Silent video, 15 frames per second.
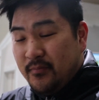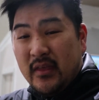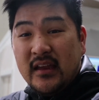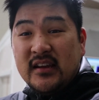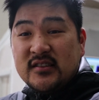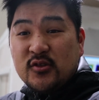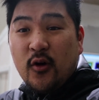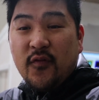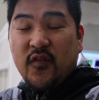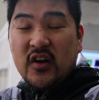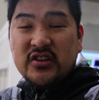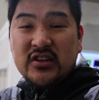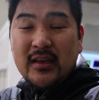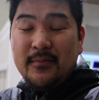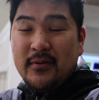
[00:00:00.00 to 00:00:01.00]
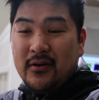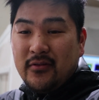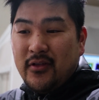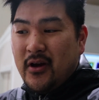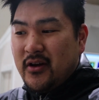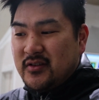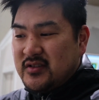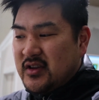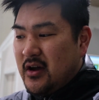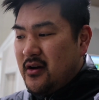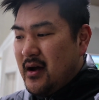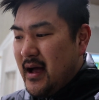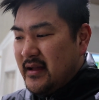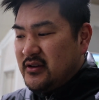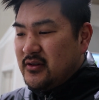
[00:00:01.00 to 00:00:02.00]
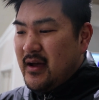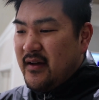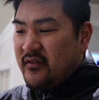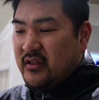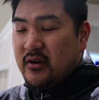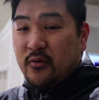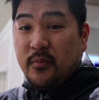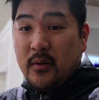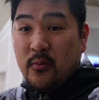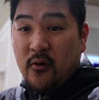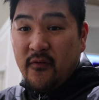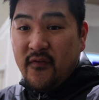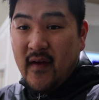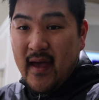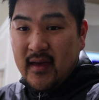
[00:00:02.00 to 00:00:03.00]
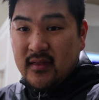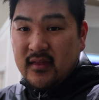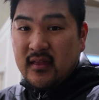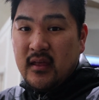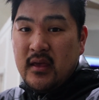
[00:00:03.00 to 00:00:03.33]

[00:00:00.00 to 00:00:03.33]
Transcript: It is all freshly built though, so I do have a little bit more faith.